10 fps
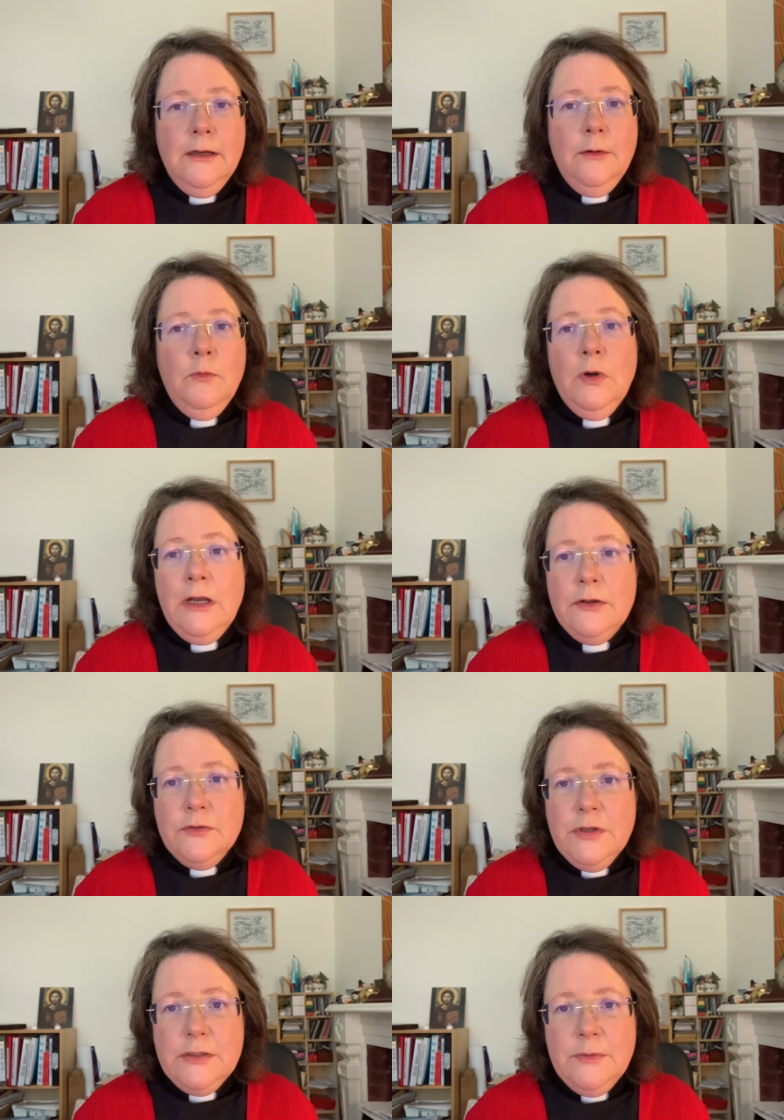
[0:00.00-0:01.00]
what
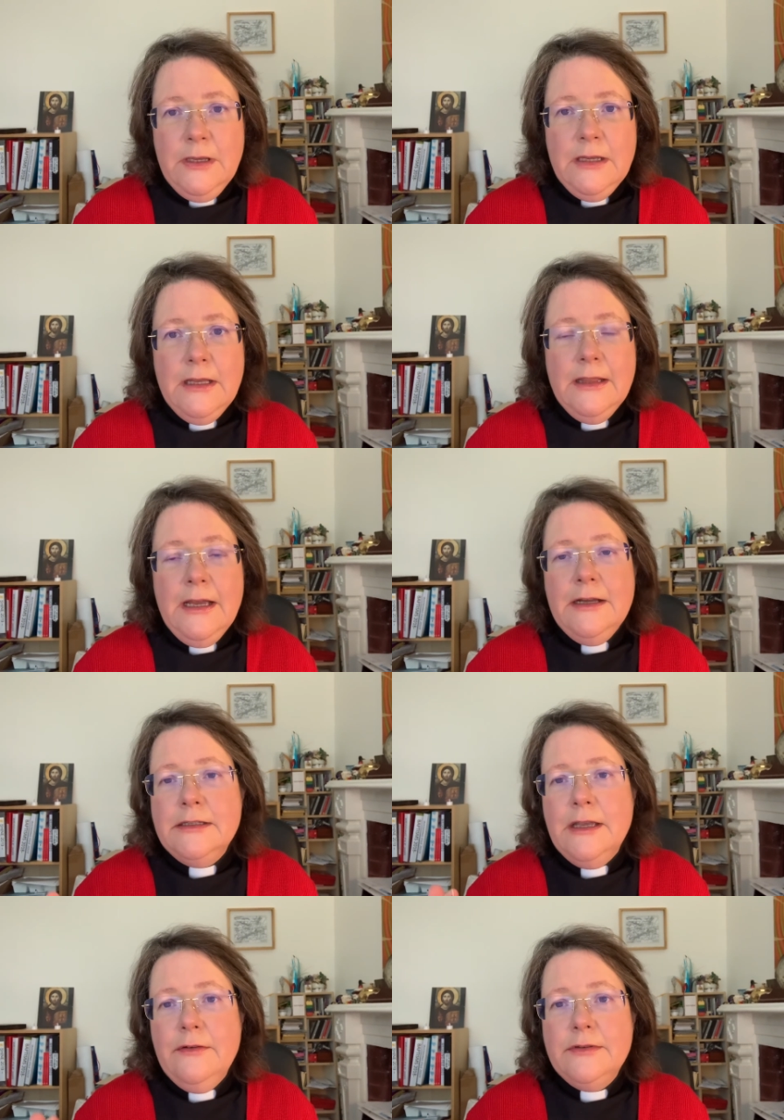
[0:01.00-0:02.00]
countries we let
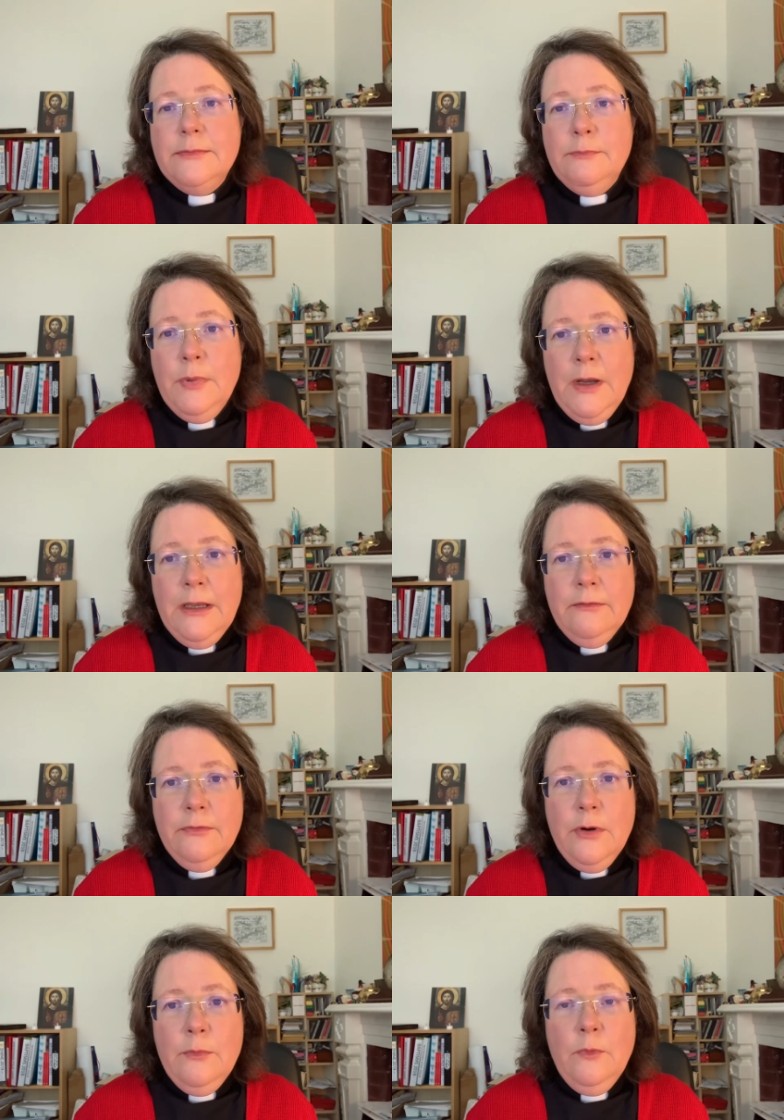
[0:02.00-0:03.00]
ourselves buy from,